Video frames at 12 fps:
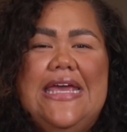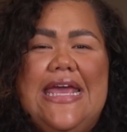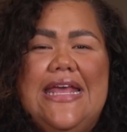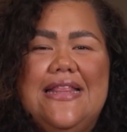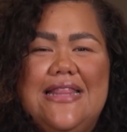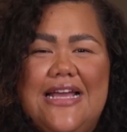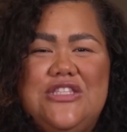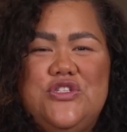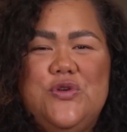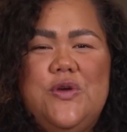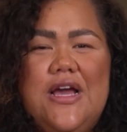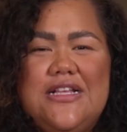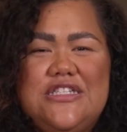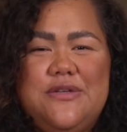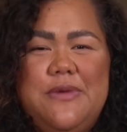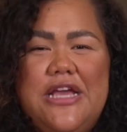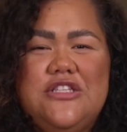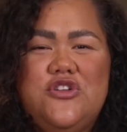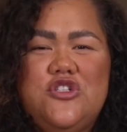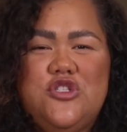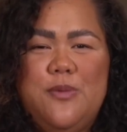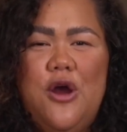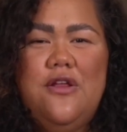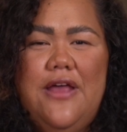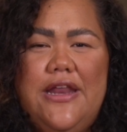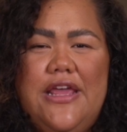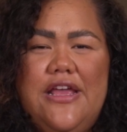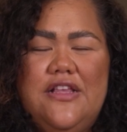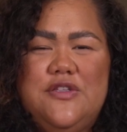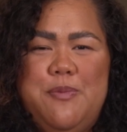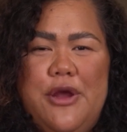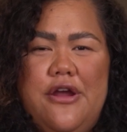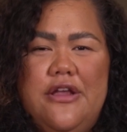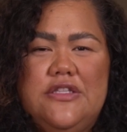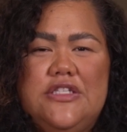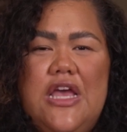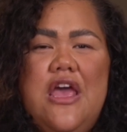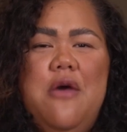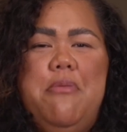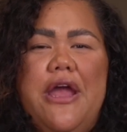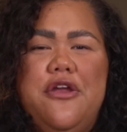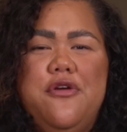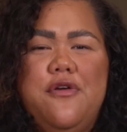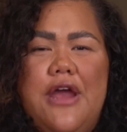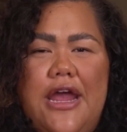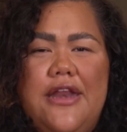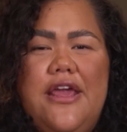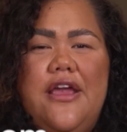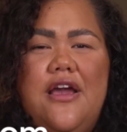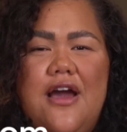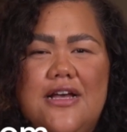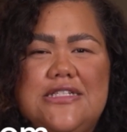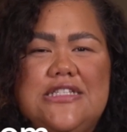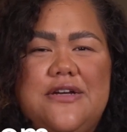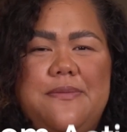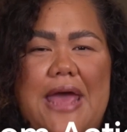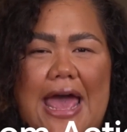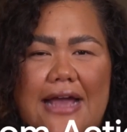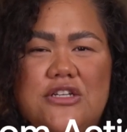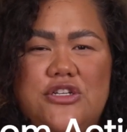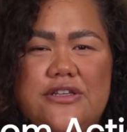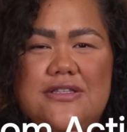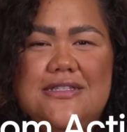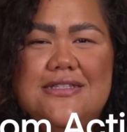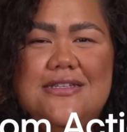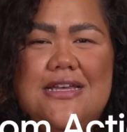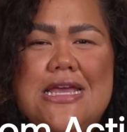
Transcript: It lets you customize your smart lighting experience by creating custom actions.